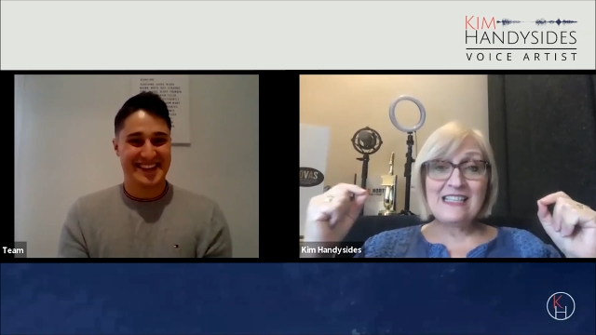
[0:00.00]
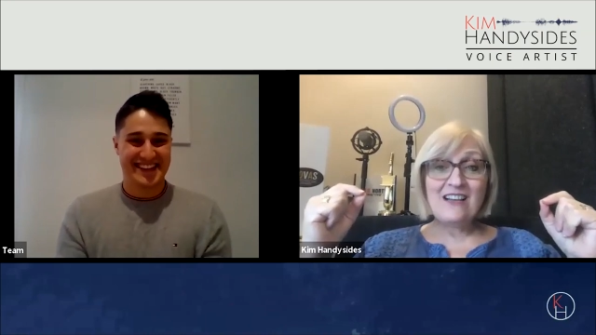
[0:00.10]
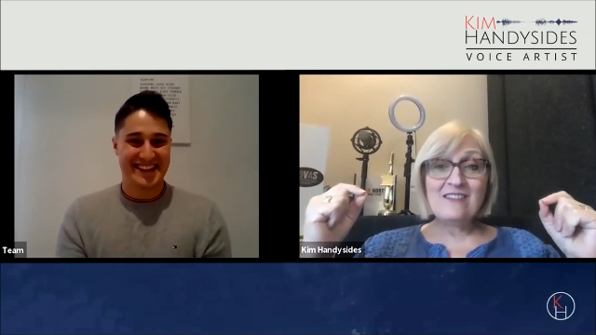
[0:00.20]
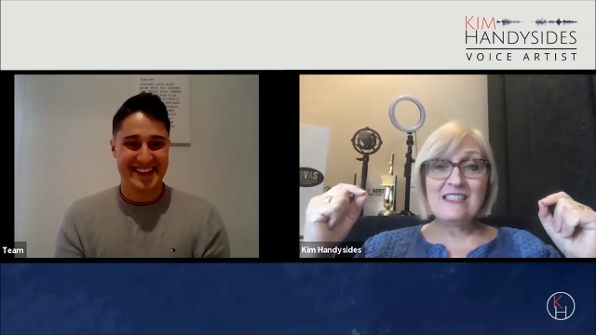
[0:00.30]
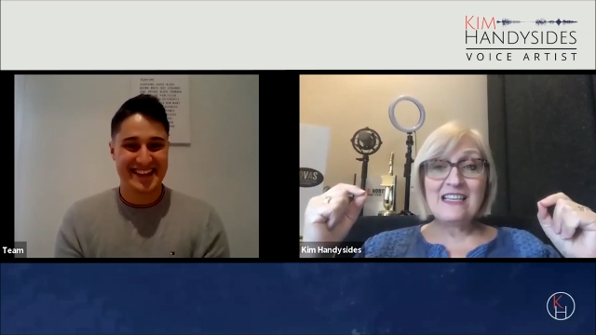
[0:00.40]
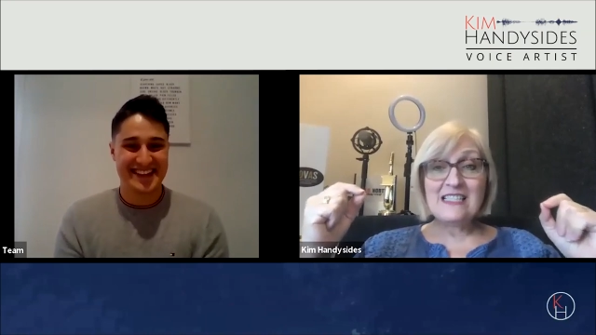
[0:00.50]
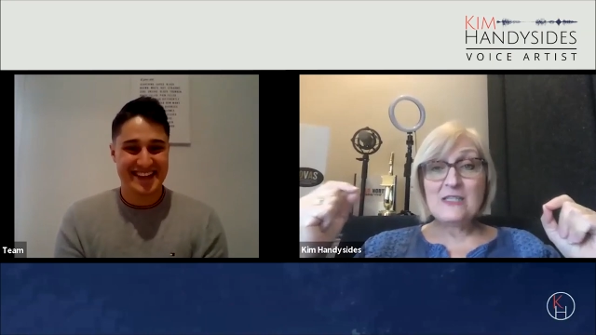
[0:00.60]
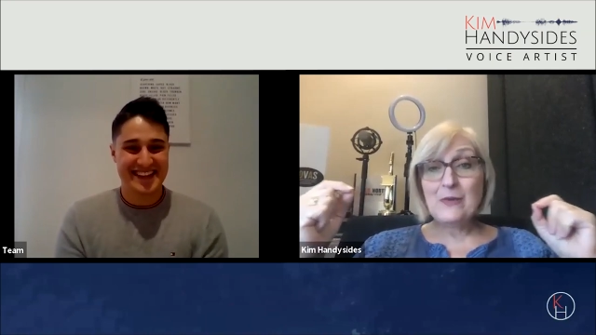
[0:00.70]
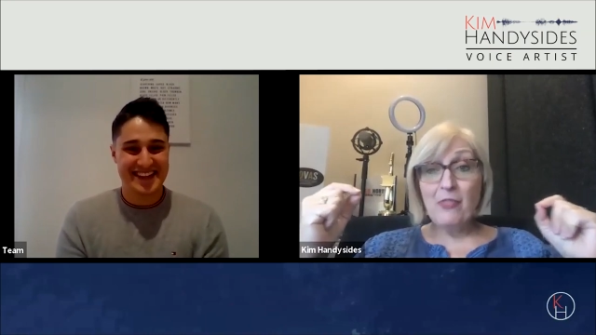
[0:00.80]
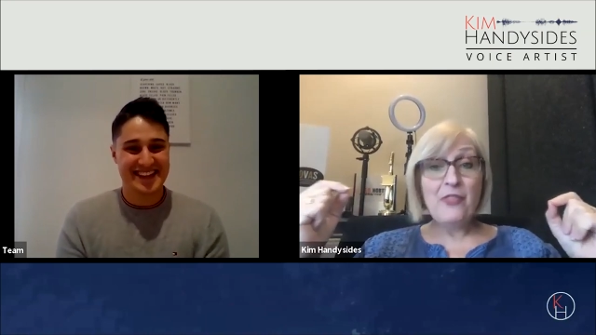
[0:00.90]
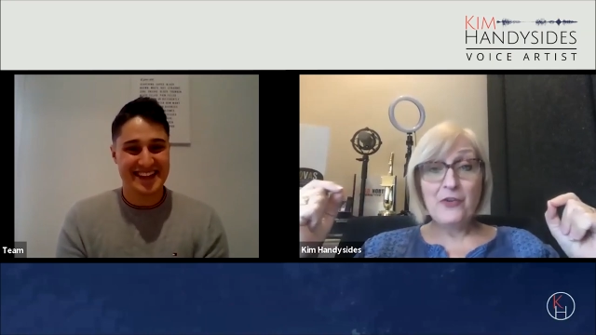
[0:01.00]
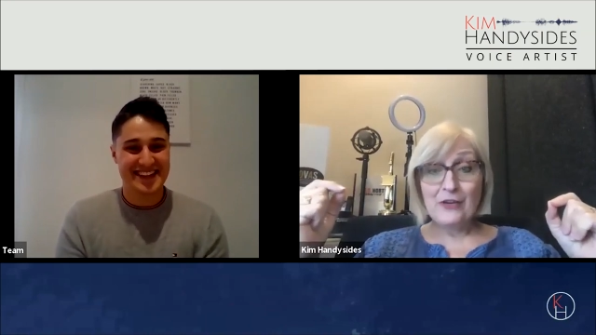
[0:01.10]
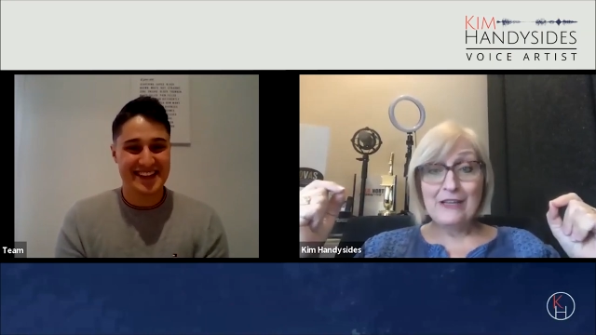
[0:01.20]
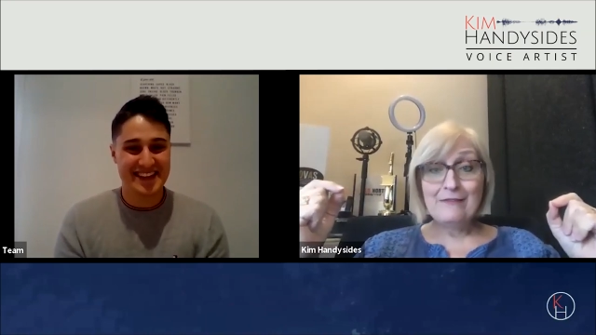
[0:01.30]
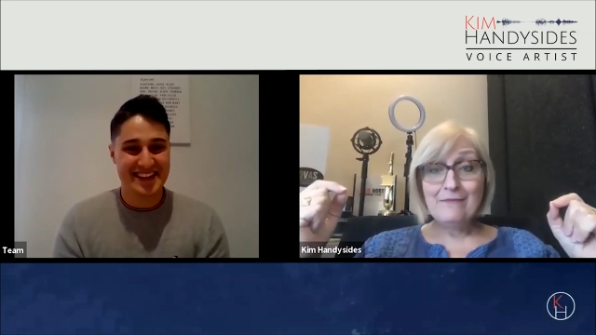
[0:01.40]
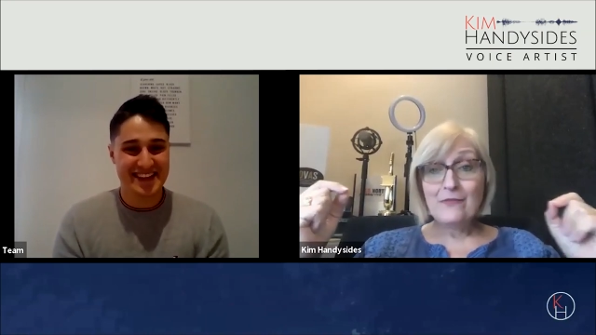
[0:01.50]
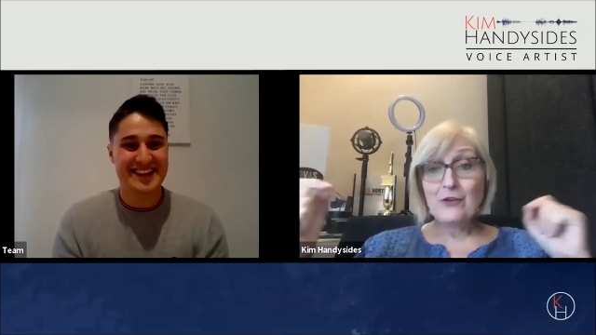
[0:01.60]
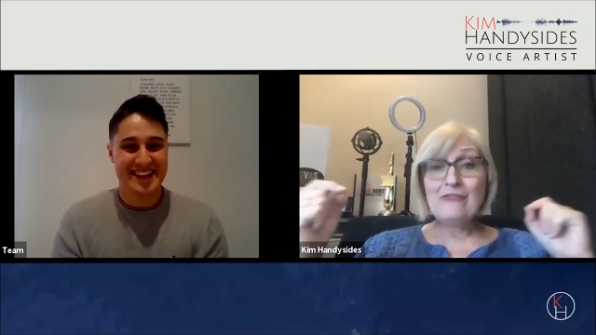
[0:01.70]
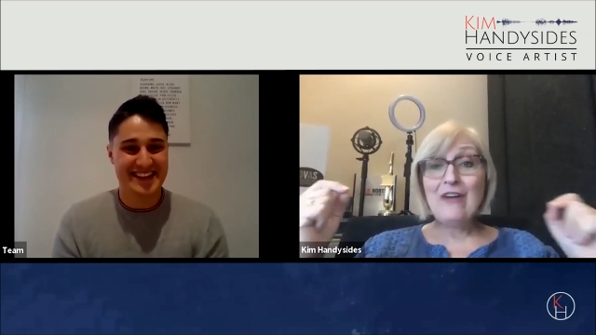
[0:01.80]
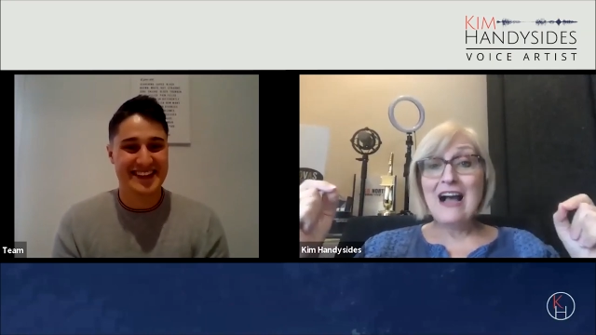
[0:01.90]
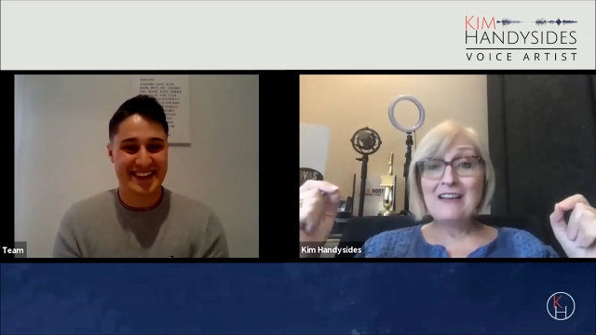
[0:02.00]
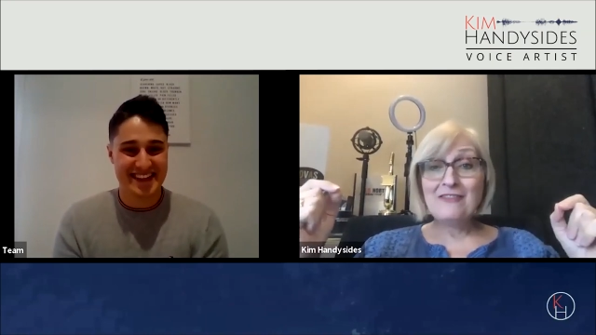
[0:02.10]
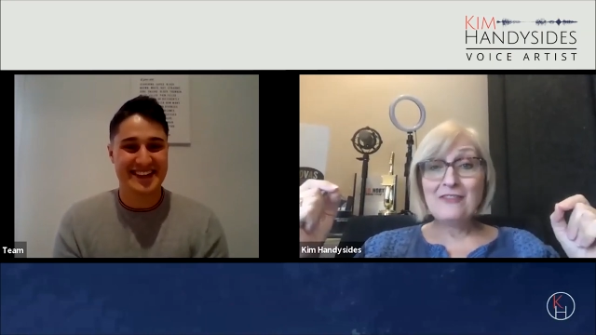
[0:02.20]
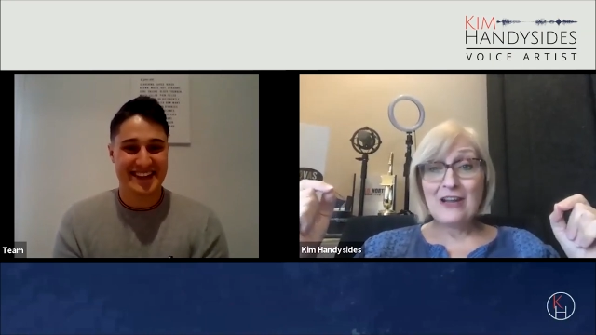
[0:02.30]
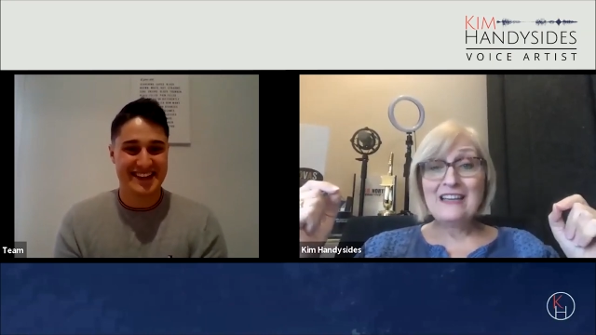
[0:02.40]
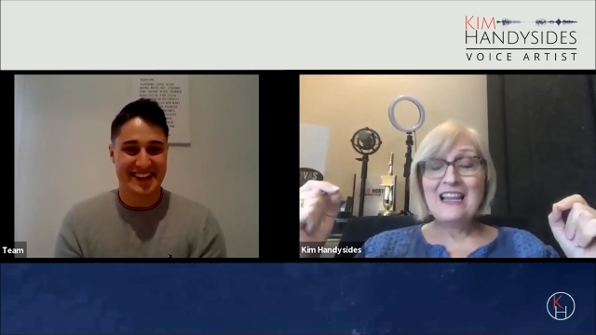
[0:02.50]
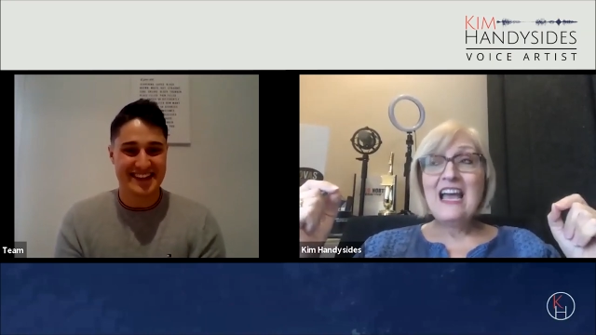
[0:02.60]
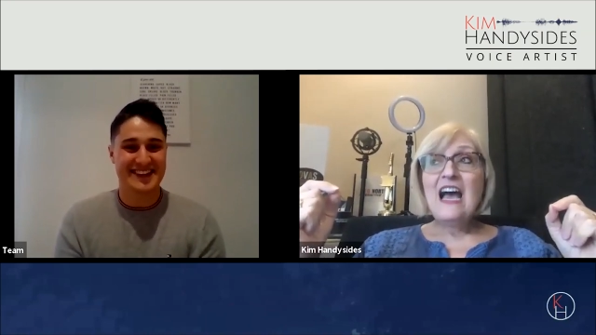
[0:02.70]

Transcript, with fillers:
Speaker 1: sounds like it's around thirty, thirty-five, right?